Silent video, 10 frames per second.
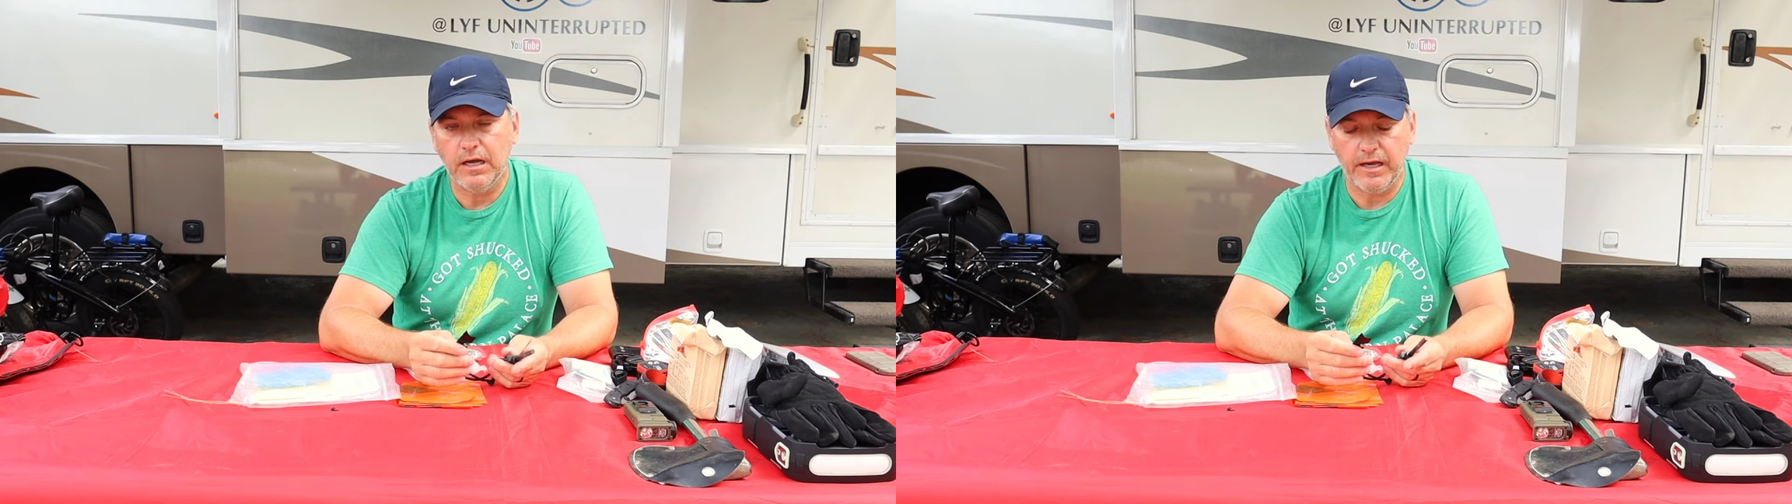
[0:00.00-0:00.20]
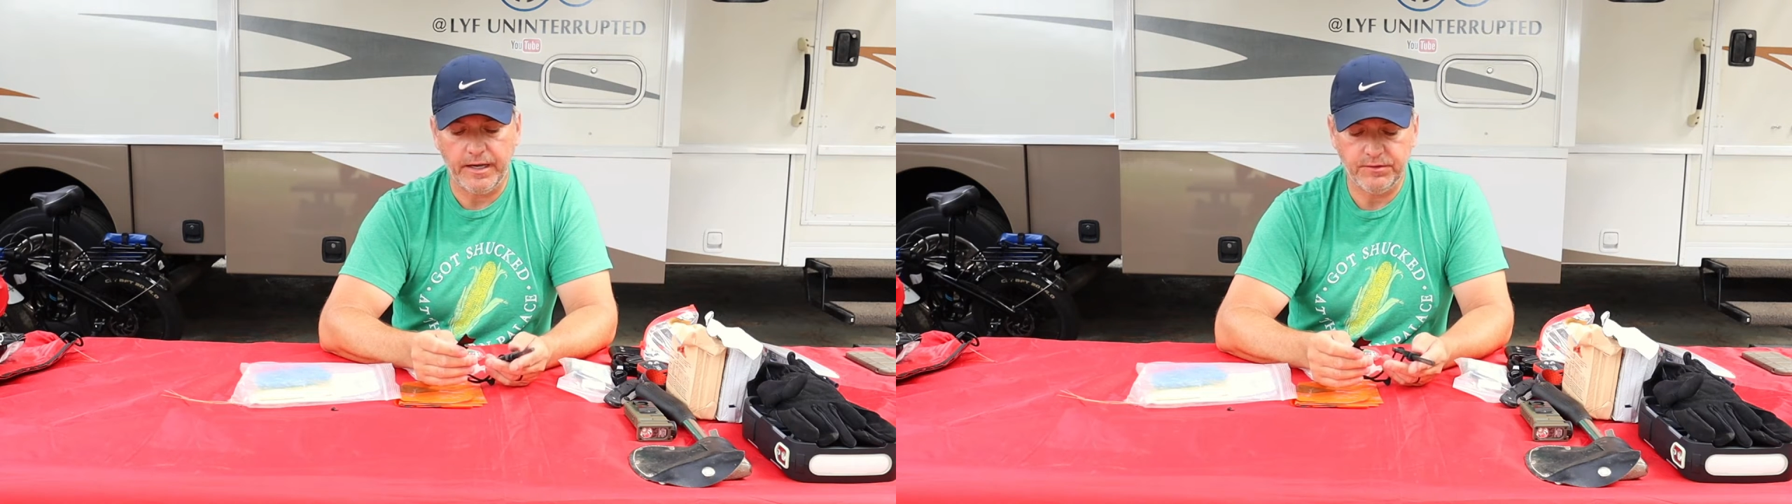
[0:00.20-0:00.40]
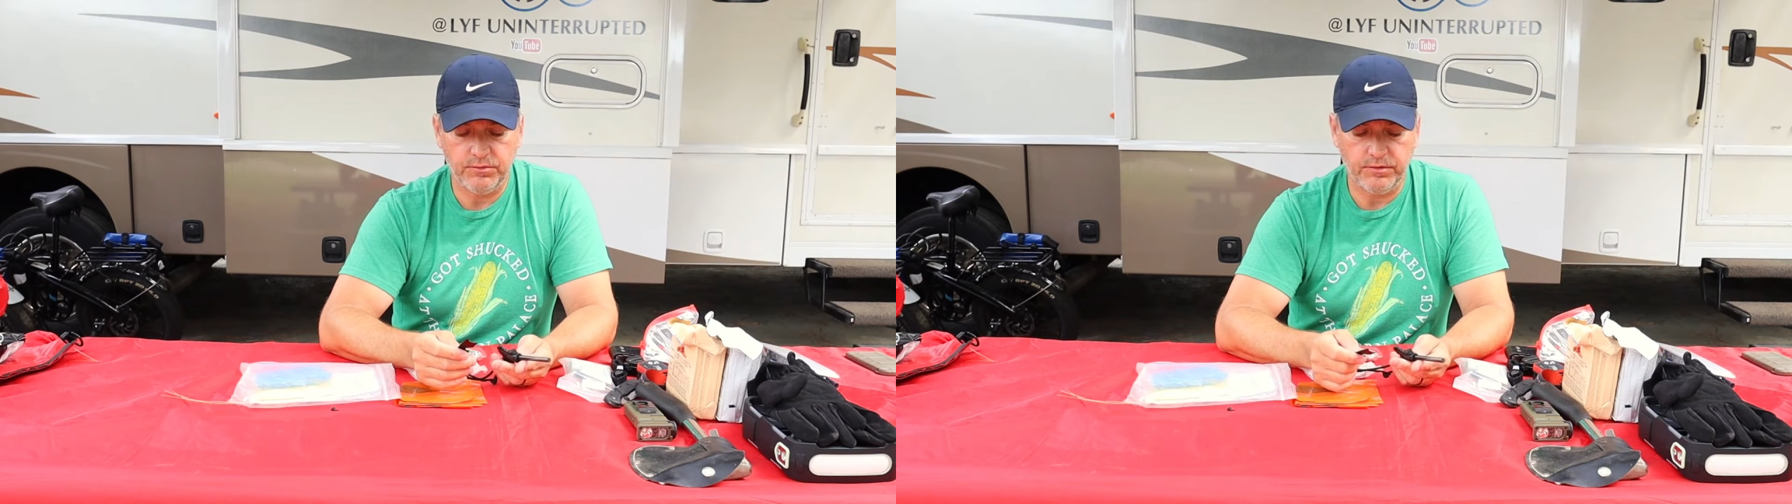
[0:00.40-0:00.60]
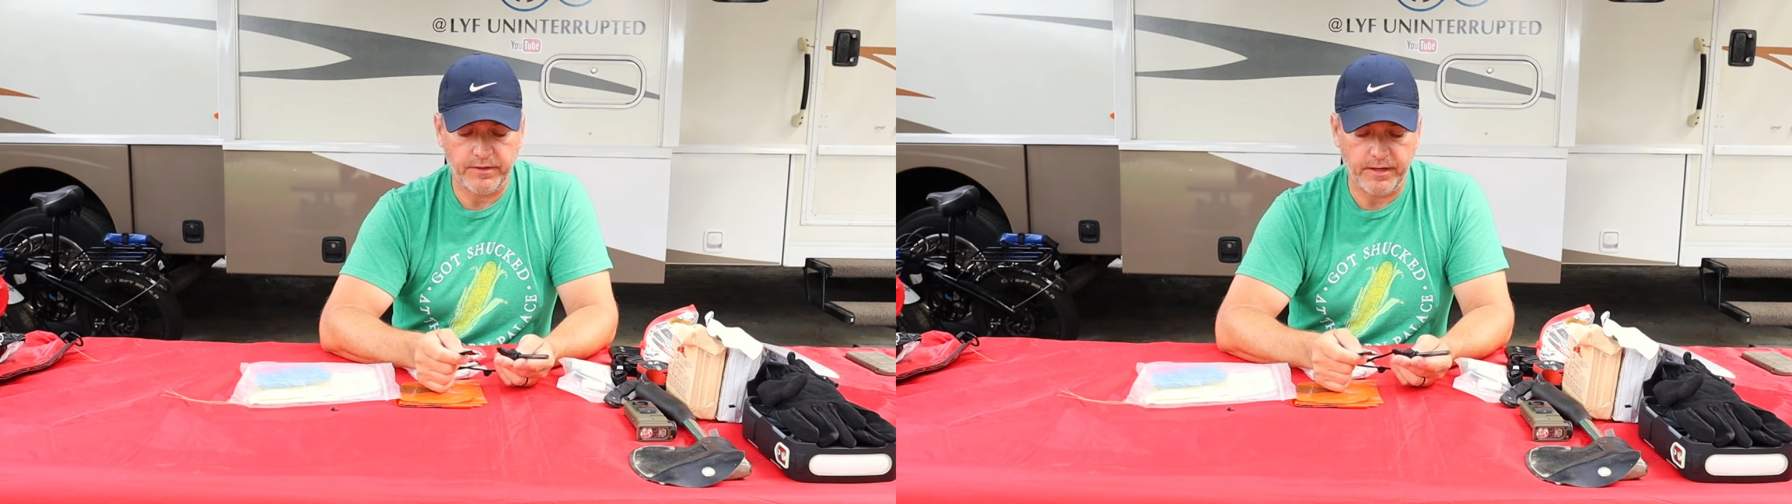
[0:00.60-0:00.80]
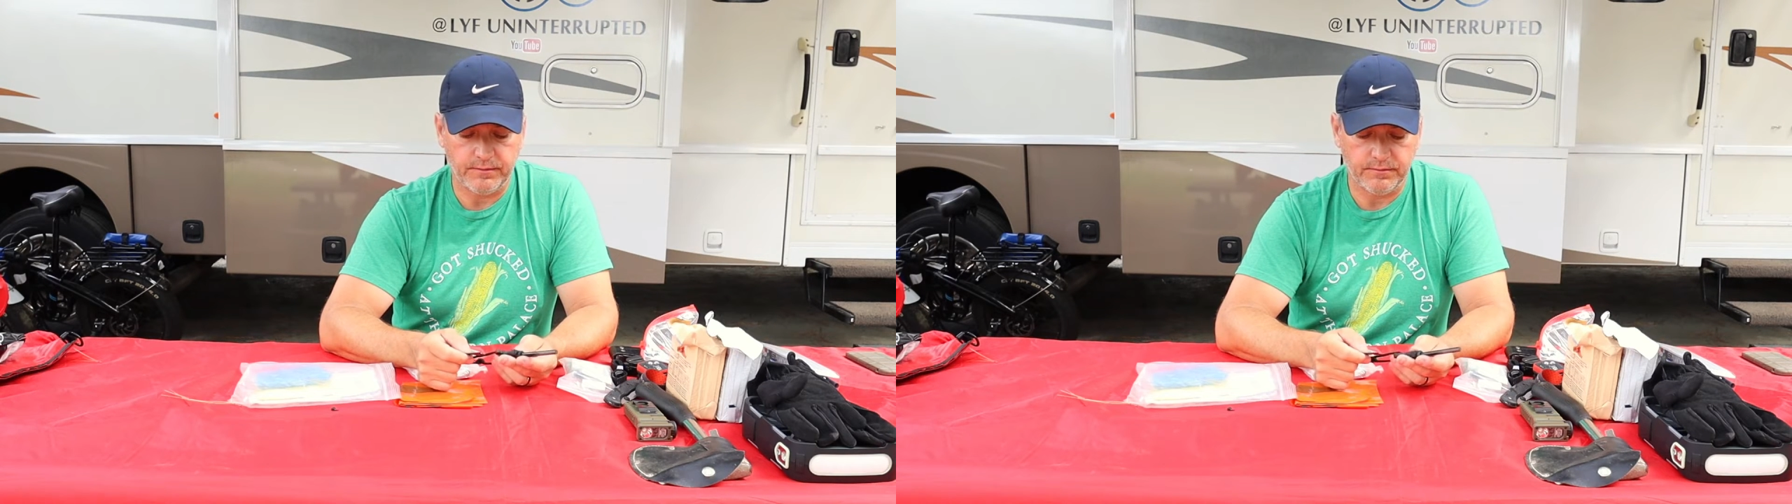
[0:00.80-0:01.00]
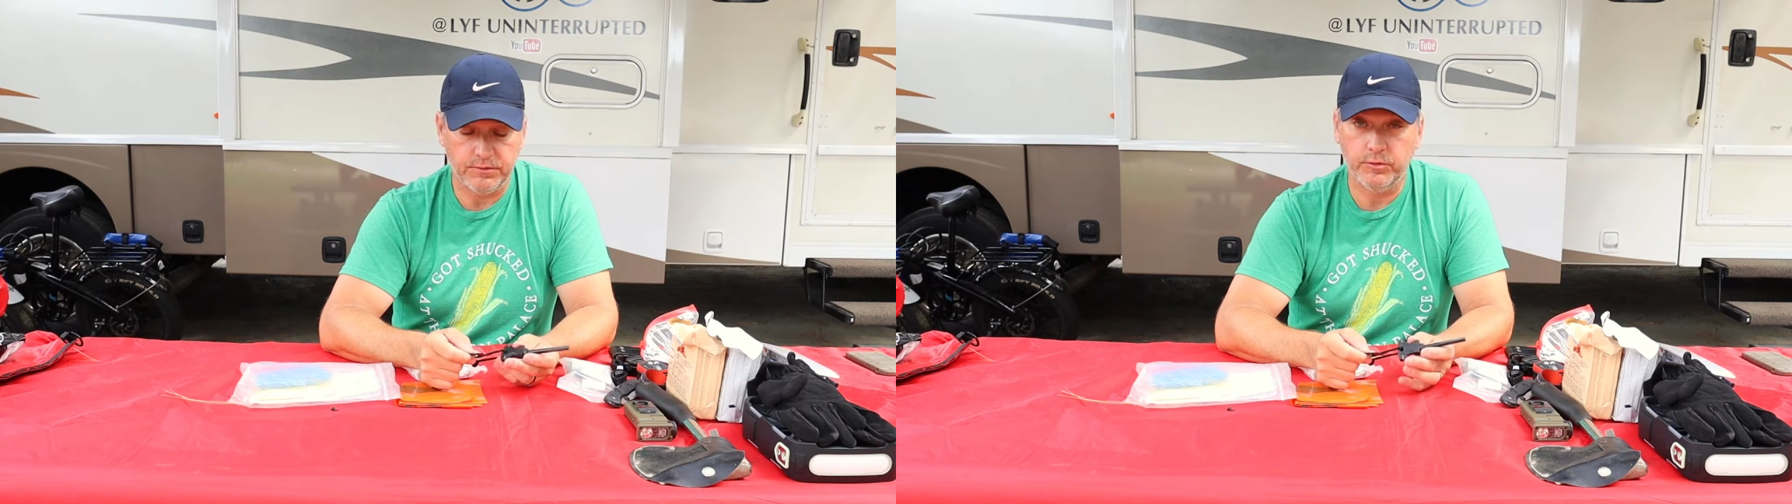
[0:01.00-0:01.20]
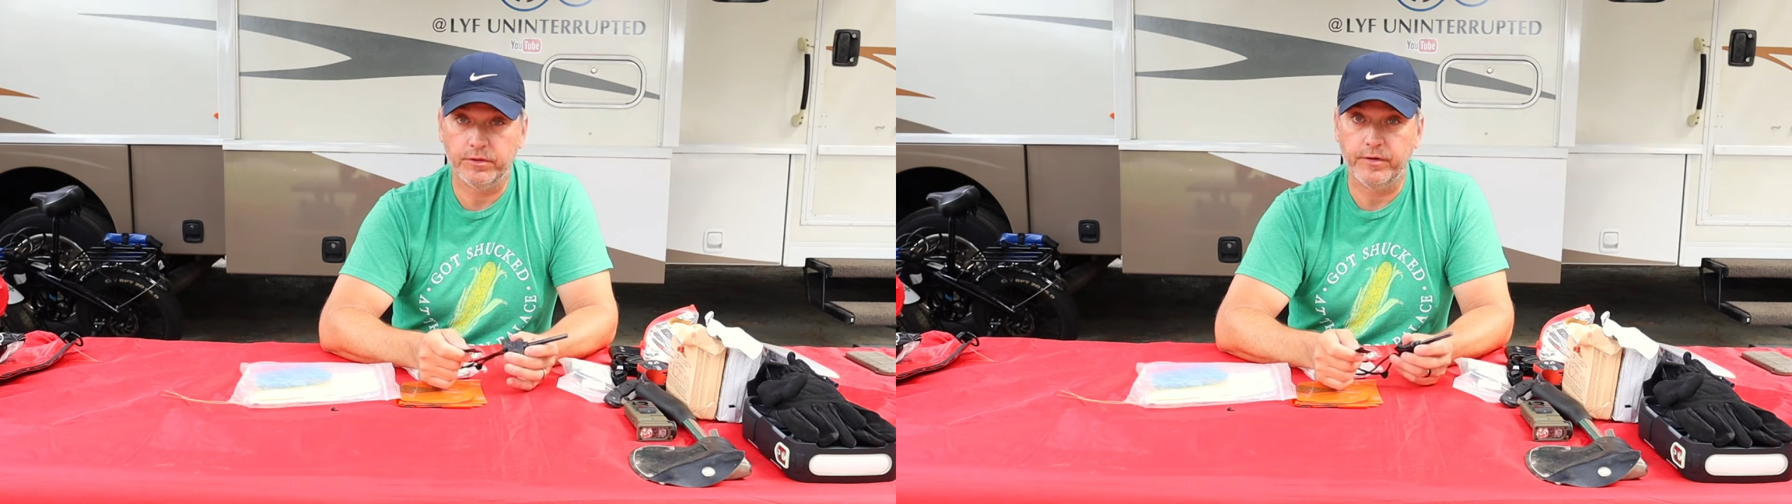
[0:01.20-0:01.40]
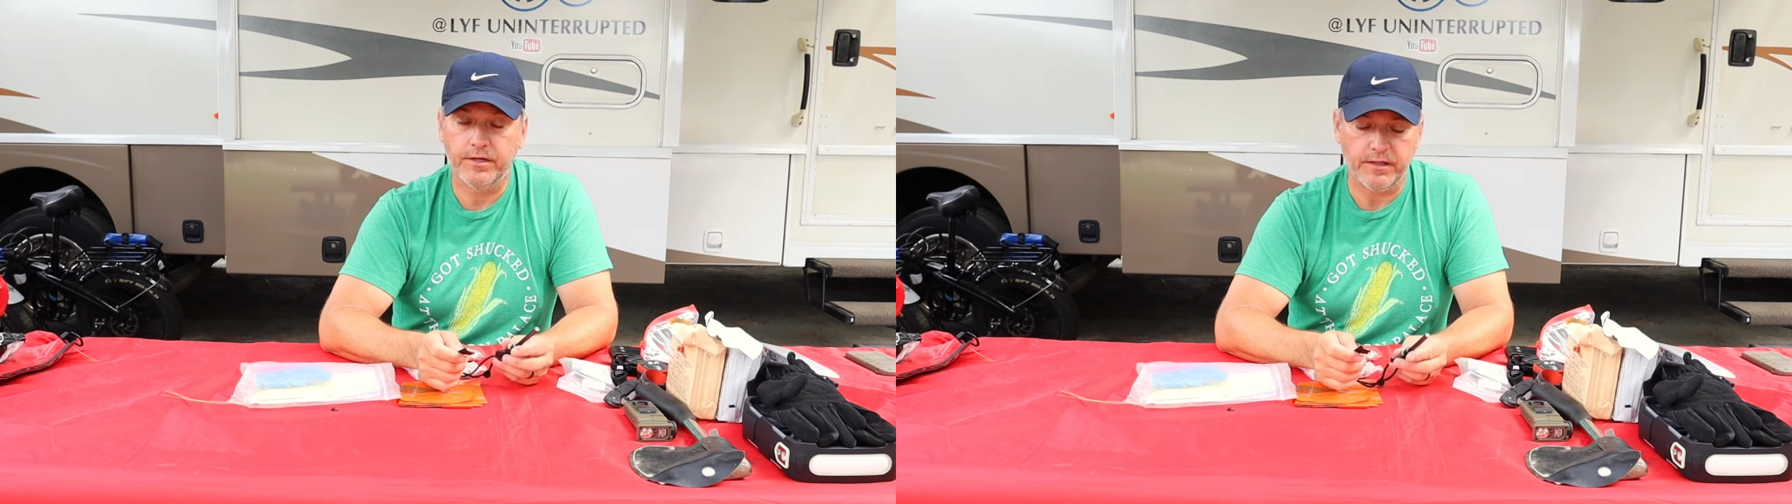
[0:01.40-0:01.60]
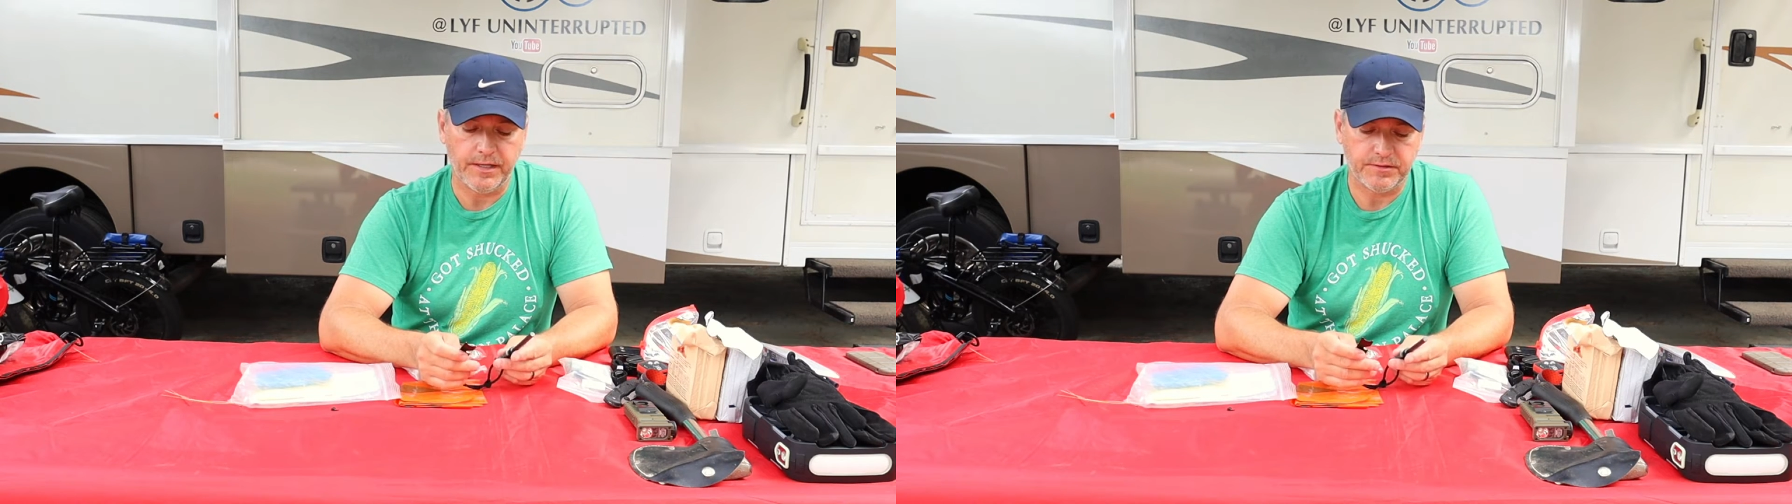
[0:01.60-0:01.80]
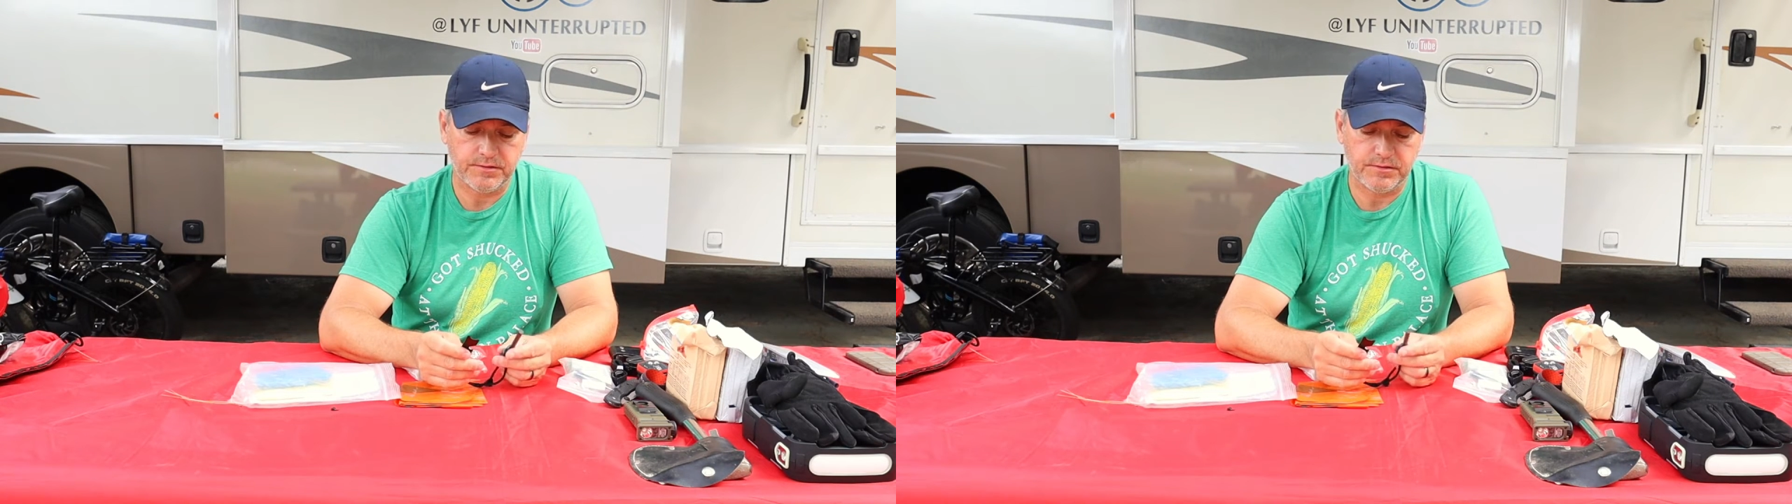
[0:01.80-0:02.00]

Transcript: I do agree to that